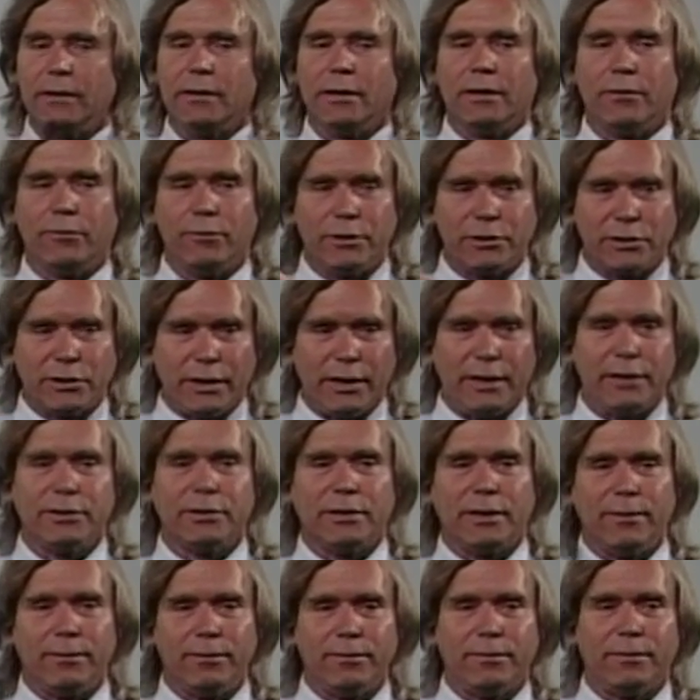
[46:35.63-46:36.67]
in which case
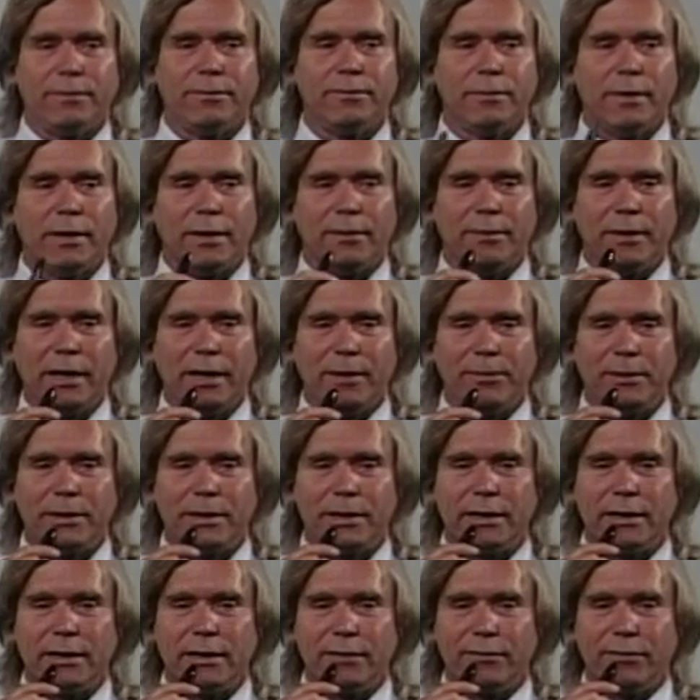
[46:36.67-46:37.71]
I'm happy
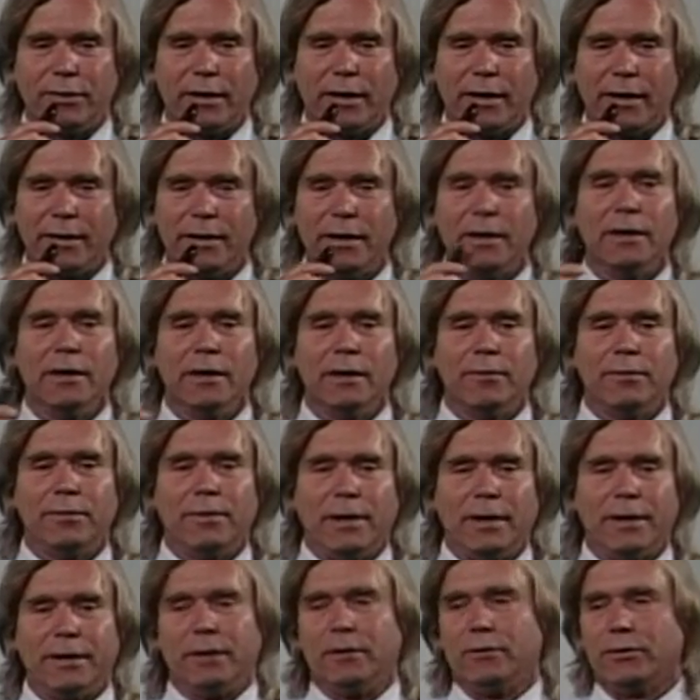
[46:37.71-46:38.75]
to give that.
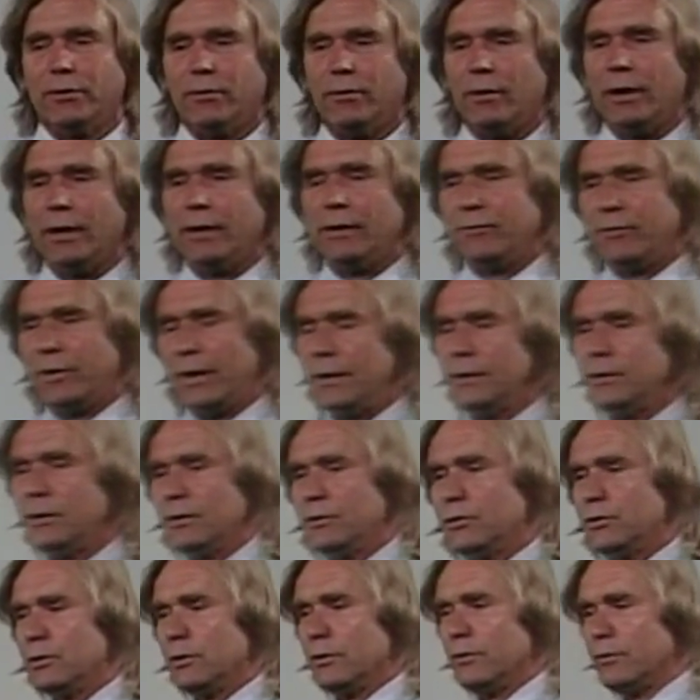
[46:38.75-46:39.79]
But though I invite the
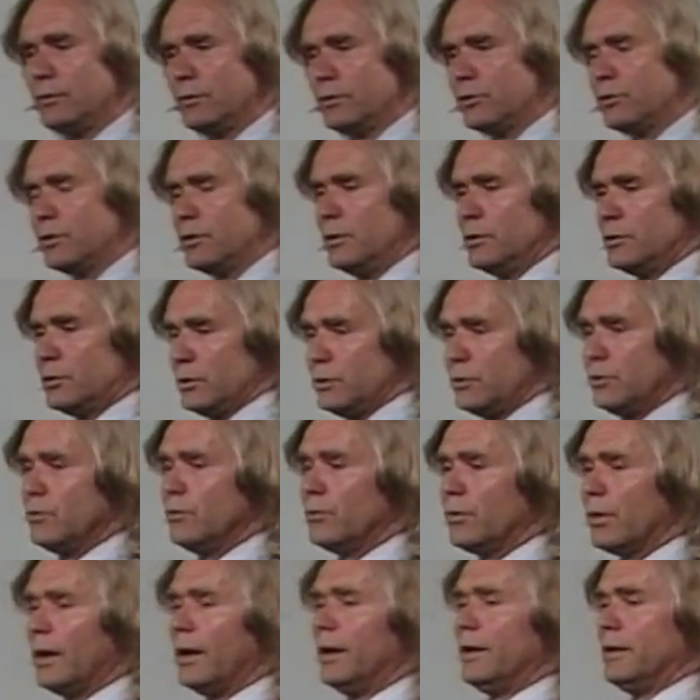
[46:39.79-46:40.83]
students to
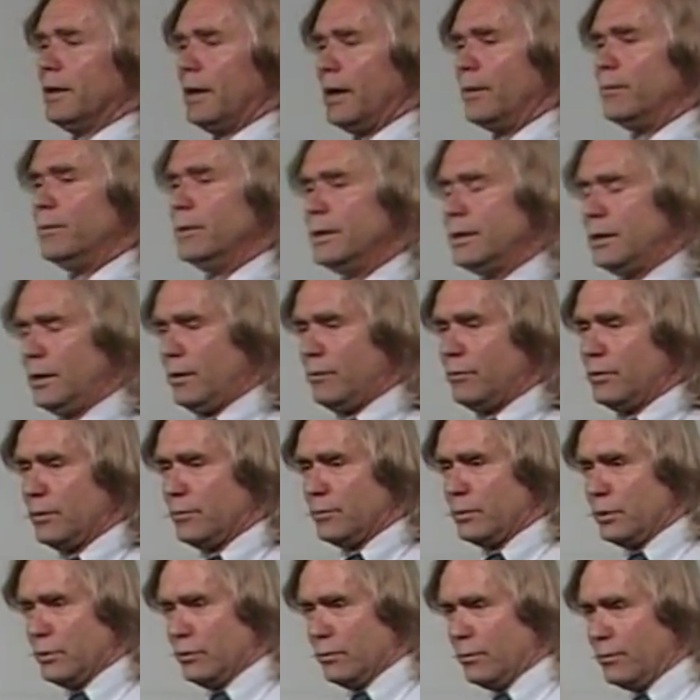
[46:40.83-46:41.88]
do that, not many of
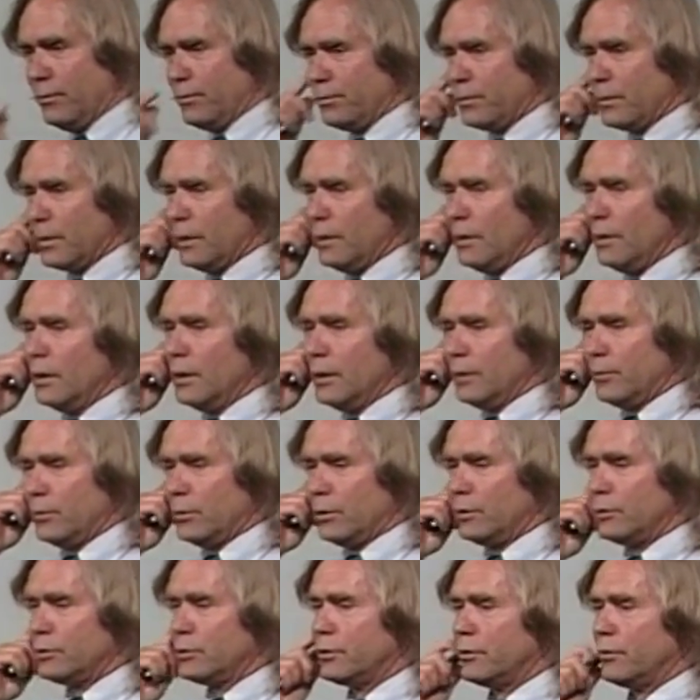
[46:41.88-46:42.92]
them do.
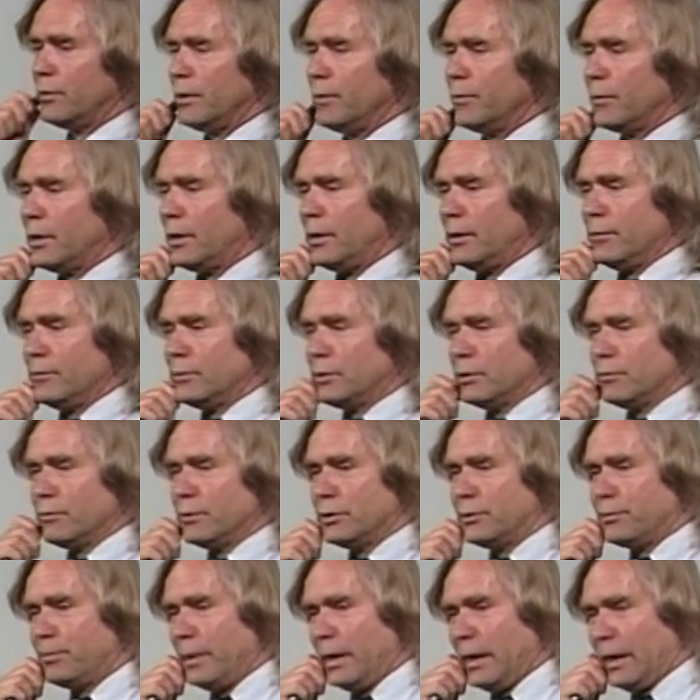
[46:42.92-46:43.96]
Most of them come to
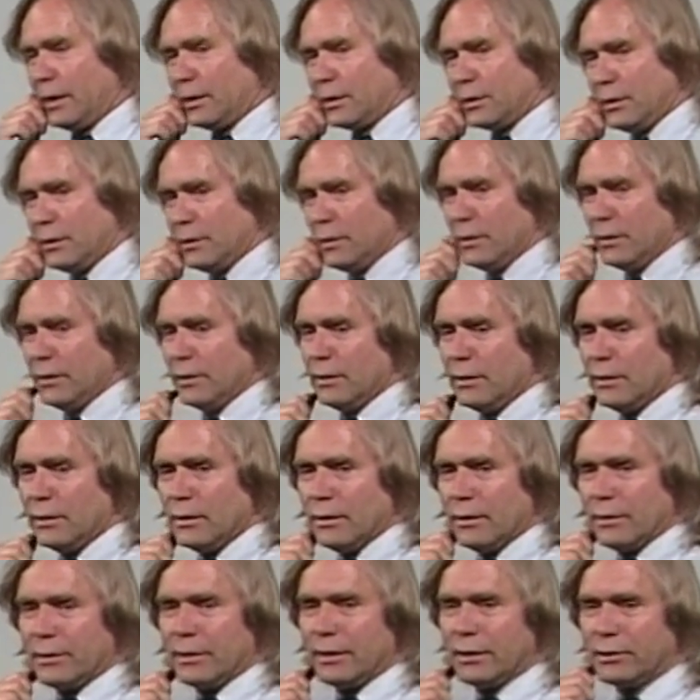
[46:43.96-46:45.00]
respect
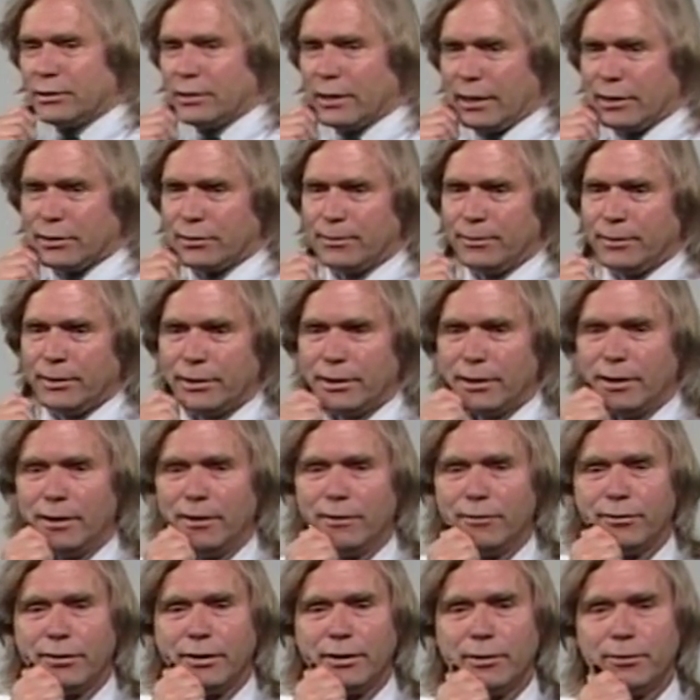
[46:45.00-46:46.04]
the assessment
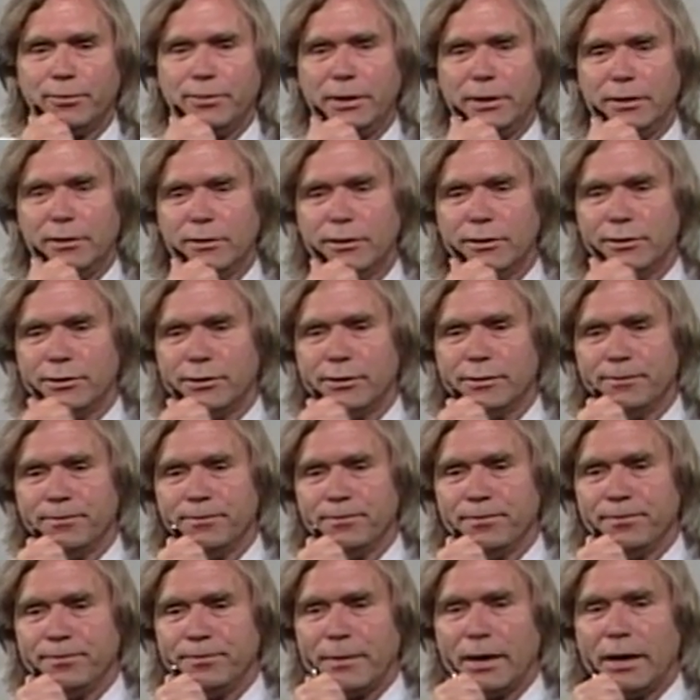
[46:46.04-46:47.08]
of their peers
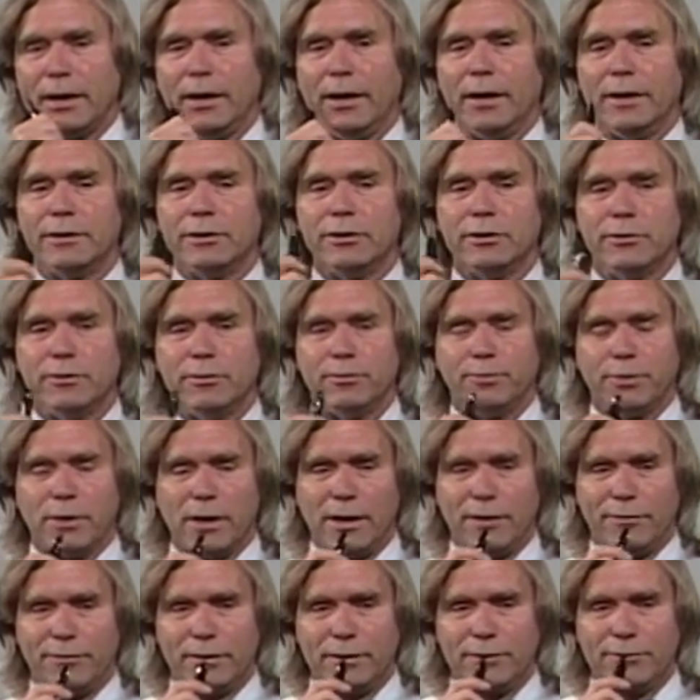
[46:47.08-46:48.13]
and to
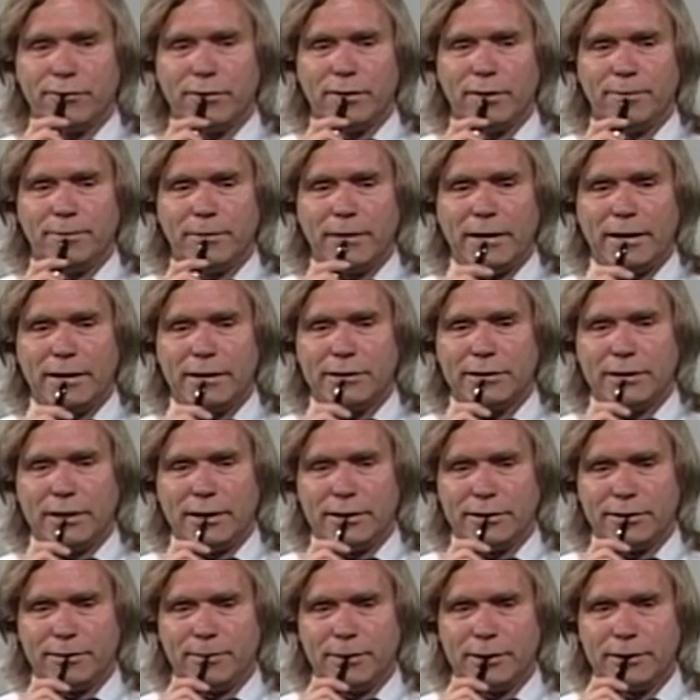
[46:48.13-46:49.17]
profit from that
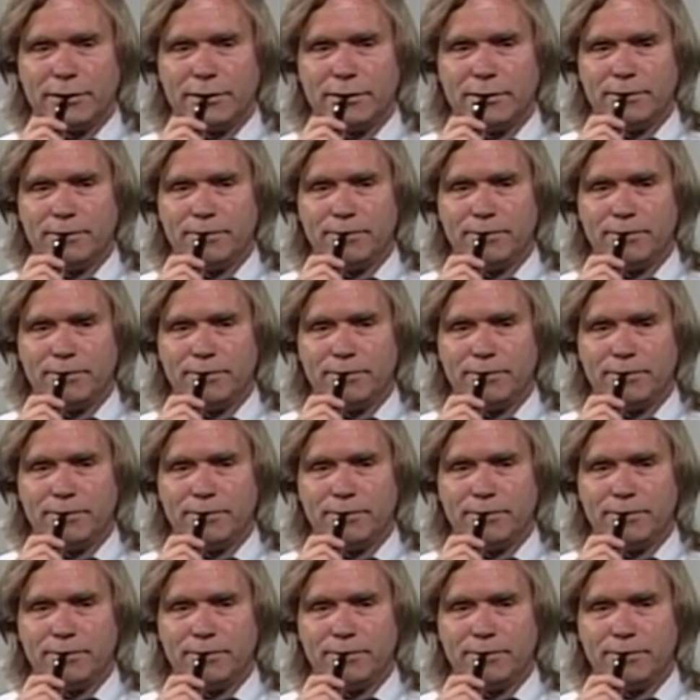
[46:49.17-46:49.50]
assessment.